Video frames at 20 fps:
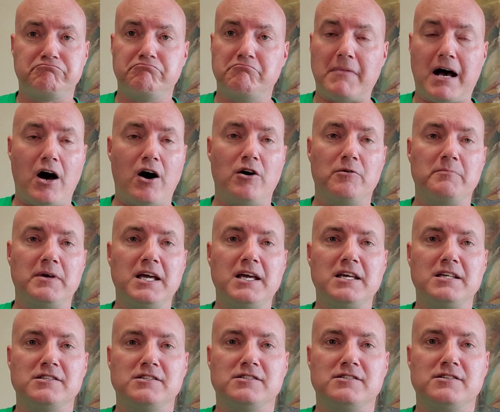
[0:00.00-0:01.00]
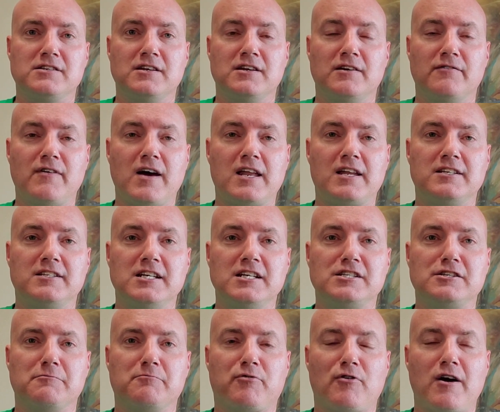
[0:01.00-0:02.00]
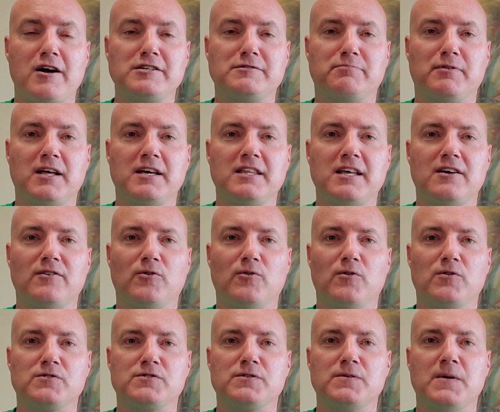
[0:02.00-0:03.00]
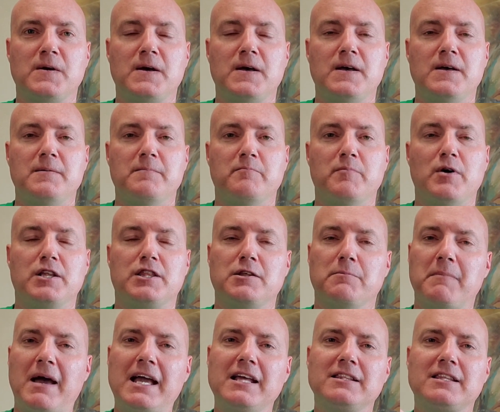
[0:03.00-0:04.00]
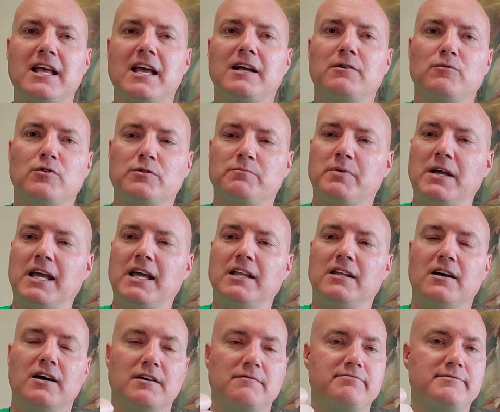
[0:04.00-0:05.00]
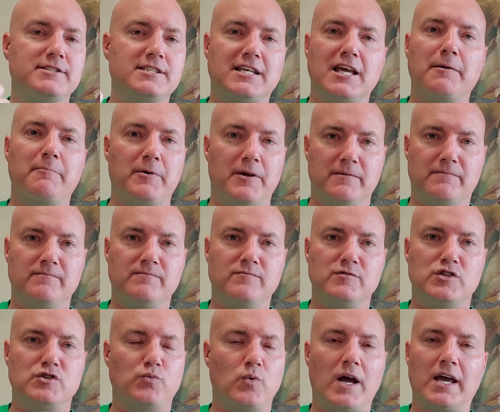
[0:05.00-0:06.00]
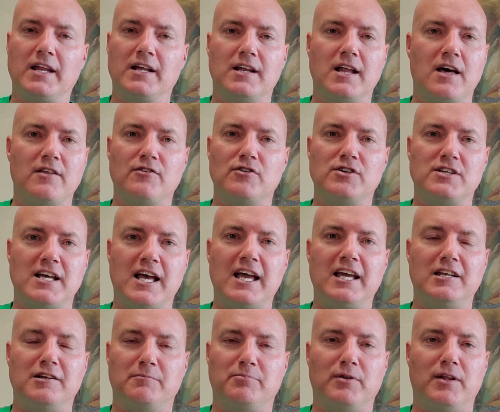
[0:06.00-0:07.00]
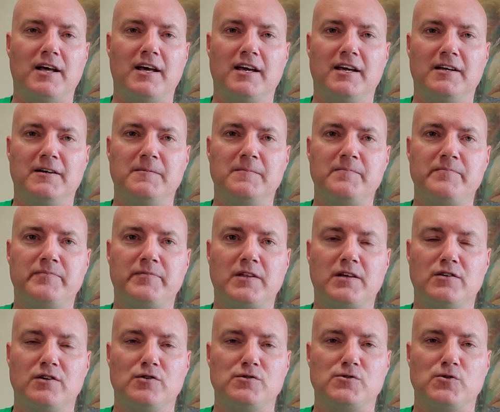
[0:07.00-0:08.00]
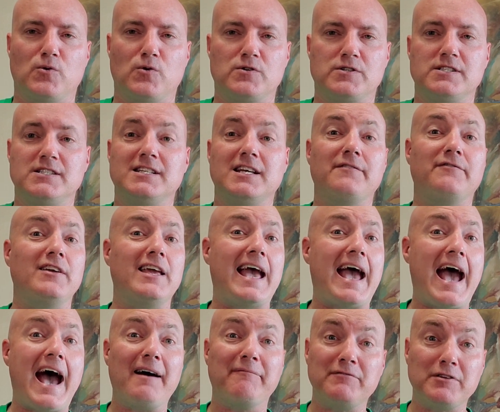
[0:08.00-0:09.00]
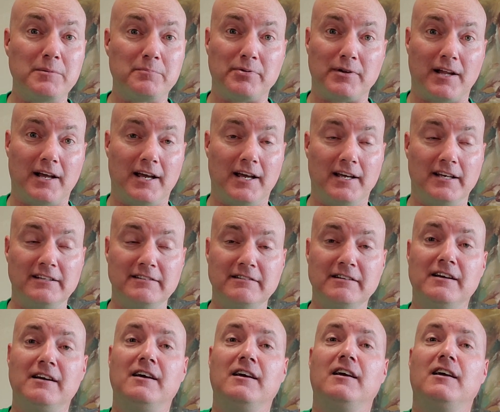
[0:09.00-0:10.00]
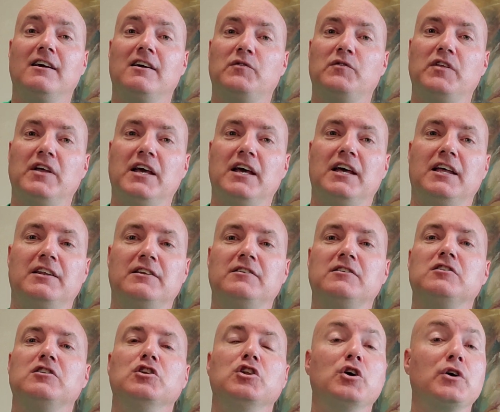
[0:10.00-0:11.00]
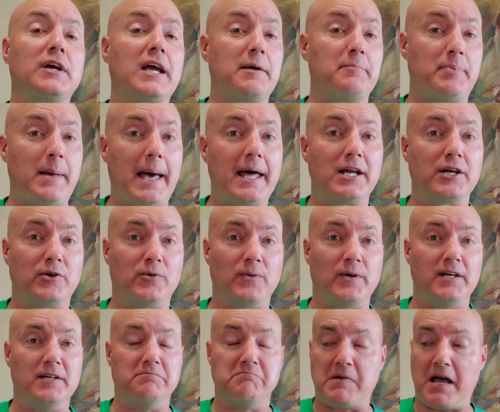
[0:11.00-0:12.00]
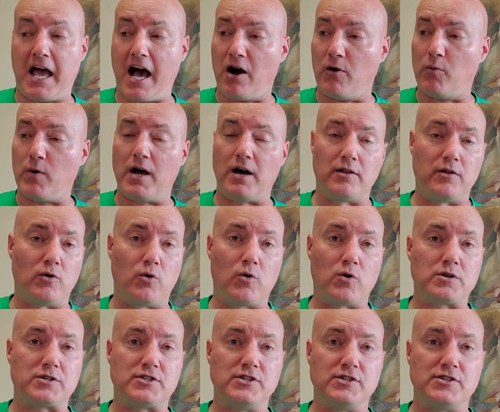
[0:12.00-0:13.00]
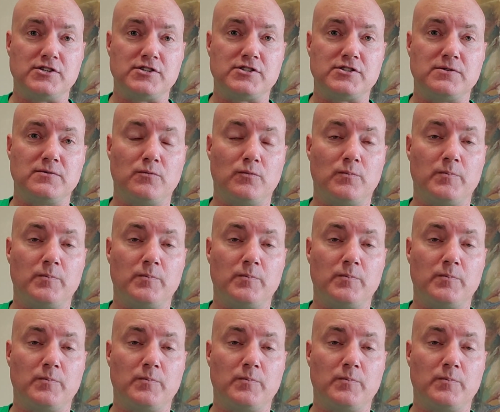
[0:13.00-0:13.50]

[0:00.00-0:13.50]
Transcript: by all means, if at a decent price, play that horse. But the main thing would be to skip it. Just wait another day to play those horses. If you have to play, then look at pedigree, how well the horses,